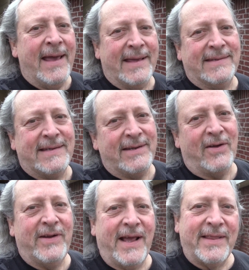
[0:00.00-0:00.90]
and sitting
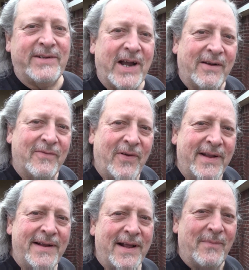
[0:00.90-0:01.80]
on the other chair in
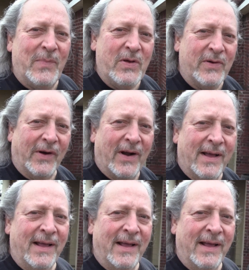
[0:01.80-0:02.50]
front of the computer.